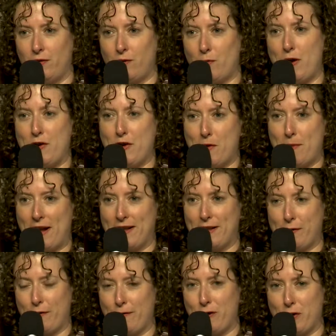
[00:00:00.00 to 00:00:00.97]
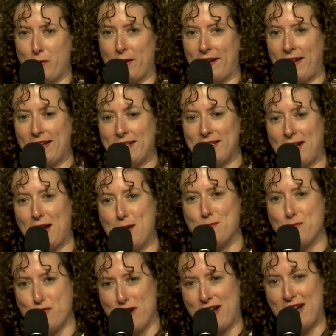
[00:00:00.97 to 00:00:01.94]
what nomads refer to as stick
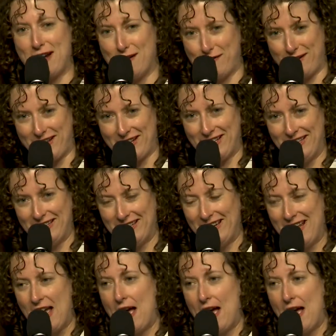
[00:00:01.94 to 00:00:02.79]
and brick housing,